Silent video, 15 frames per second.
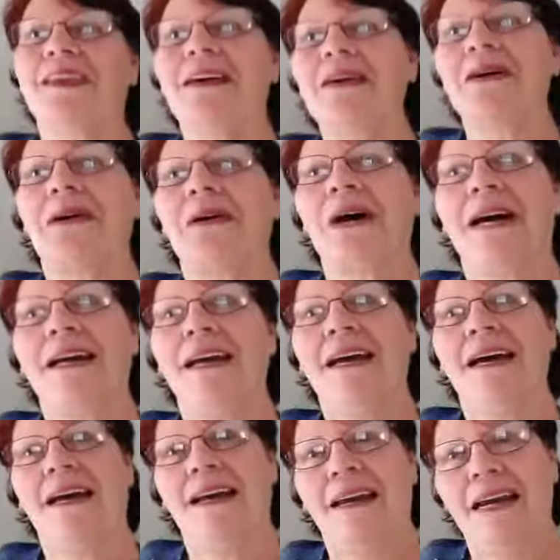you know,
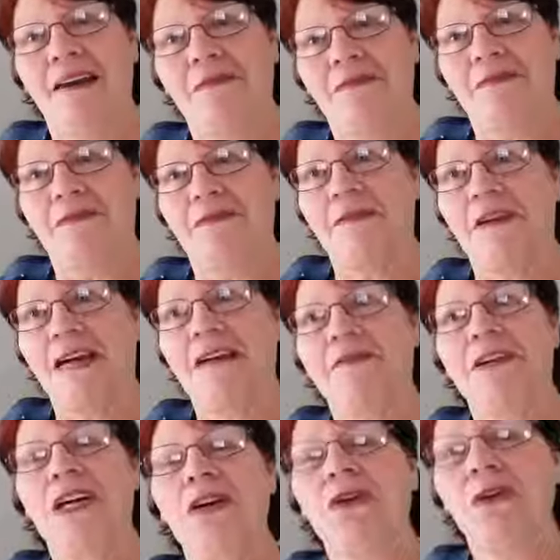again,
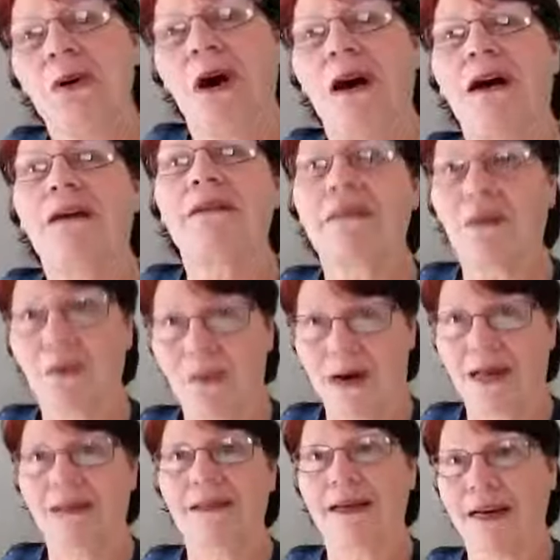if you are the
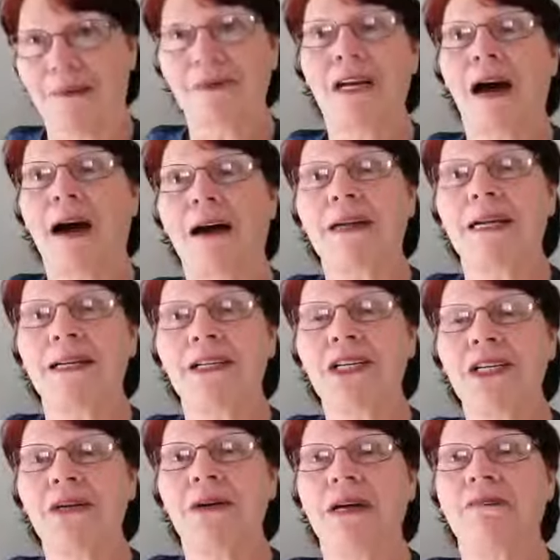one that I'm talking
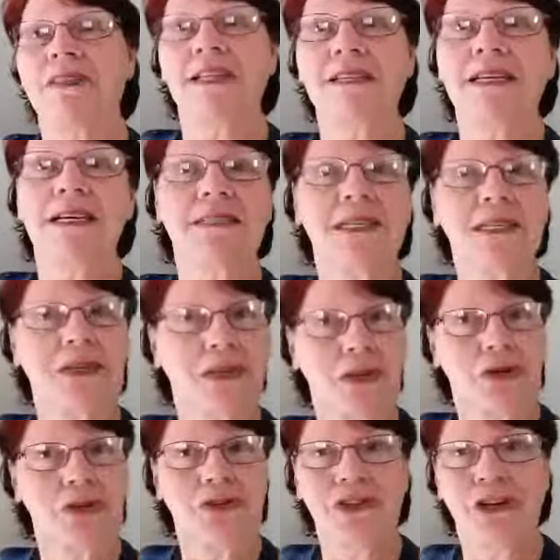to, if this has
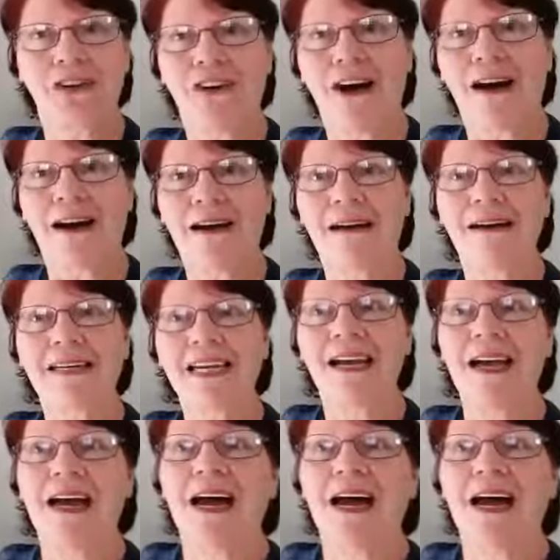stirred your heart,